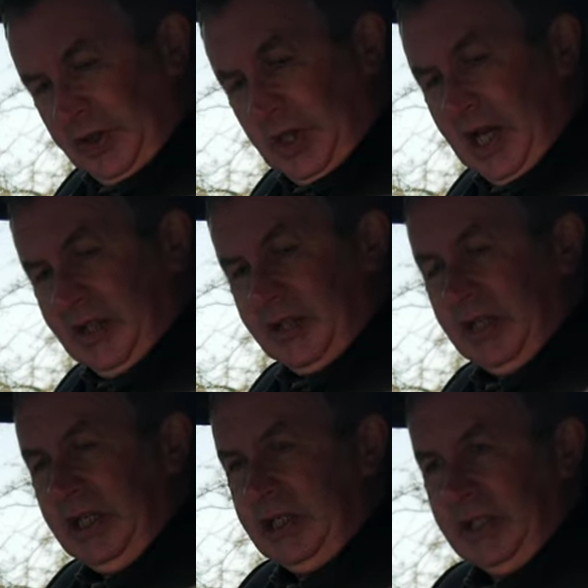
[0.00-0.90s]
child
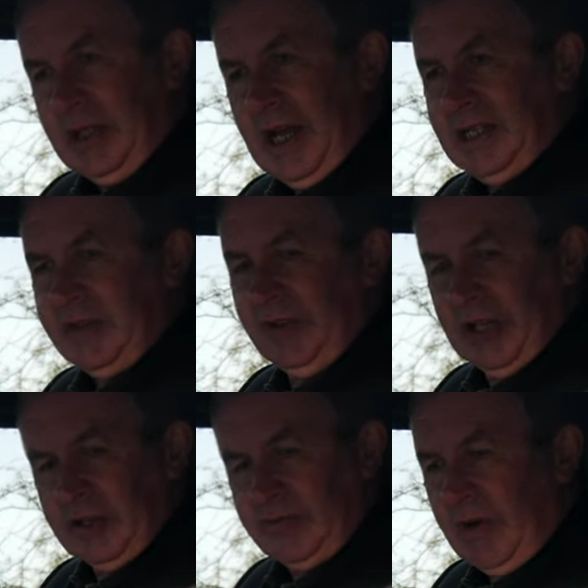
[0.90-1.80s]
seats,
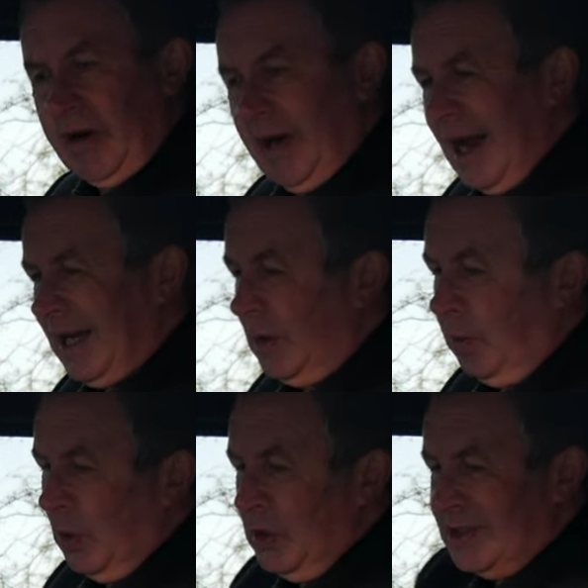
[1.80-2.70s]
Isofix rear anchor
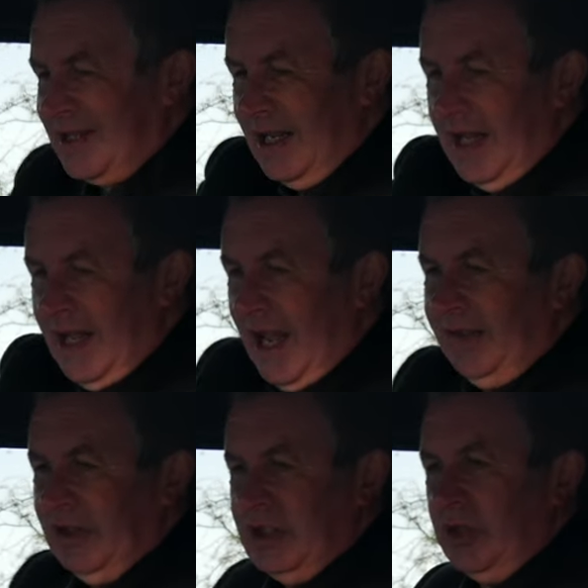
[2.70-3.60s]
points,
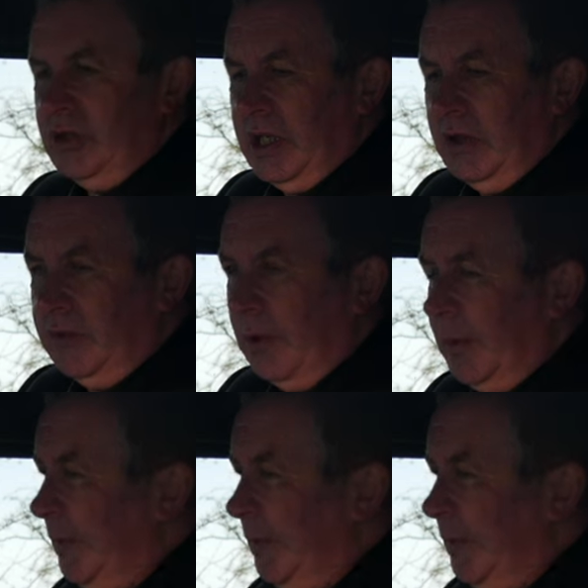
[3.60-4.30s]
heavy duty rubber